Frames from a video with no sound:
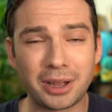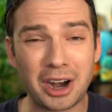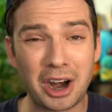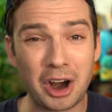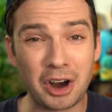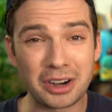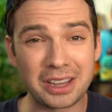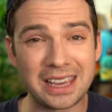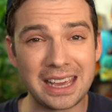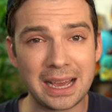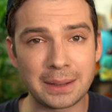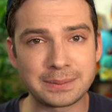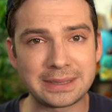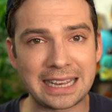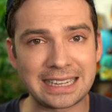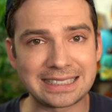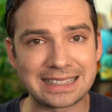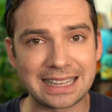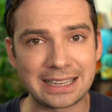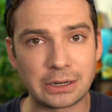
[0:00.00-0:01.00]
Archeops
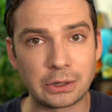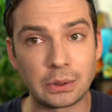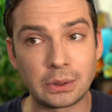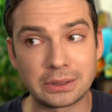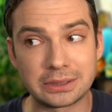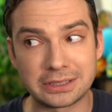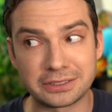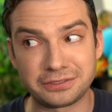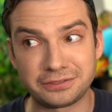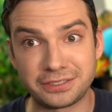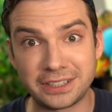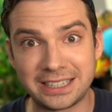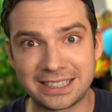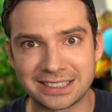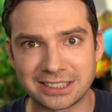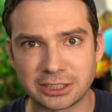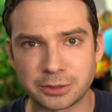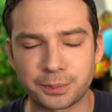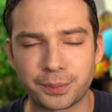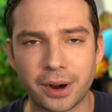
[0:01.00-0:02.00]
has that whole
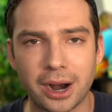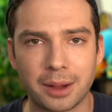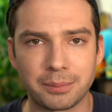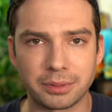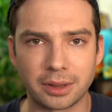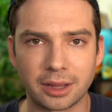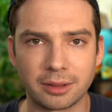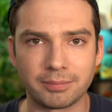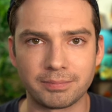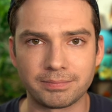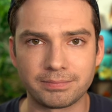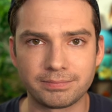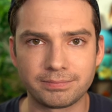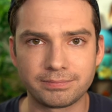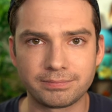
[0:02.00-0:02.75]
defeatist problem.